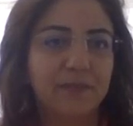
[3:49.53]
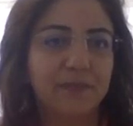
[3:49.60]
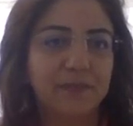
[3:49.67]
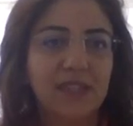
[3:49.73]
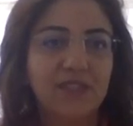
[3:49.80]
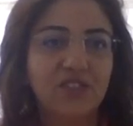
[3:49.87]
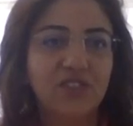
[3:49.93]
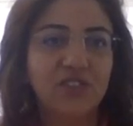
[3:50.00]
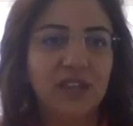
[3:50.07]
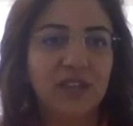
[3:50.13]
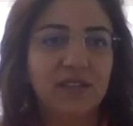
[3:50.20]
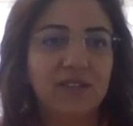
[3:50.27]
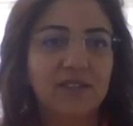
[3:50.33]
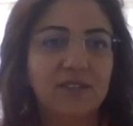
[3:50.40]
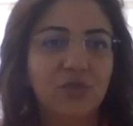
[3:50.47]

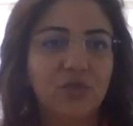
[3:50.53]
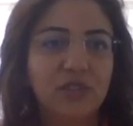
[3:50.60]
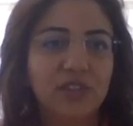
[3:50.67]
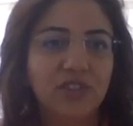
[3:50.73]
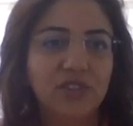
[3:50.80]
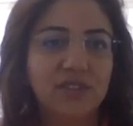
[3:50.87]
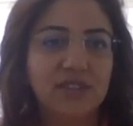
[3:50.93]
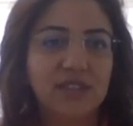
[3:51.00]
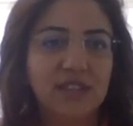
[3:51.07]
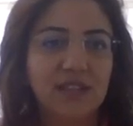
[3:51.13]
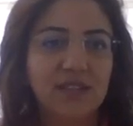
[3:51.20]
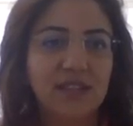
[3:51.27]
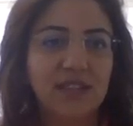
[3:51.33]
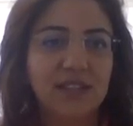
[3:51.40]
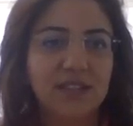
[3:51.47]
Inject questions
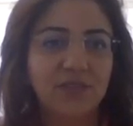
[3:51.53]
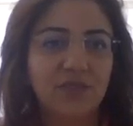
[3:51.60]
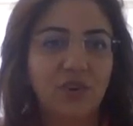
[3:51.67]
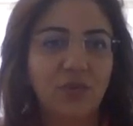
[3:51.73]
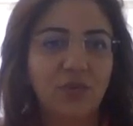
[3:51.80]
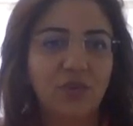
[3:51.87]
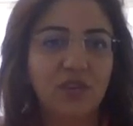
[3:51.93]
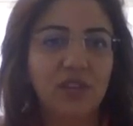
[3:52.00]
and less formal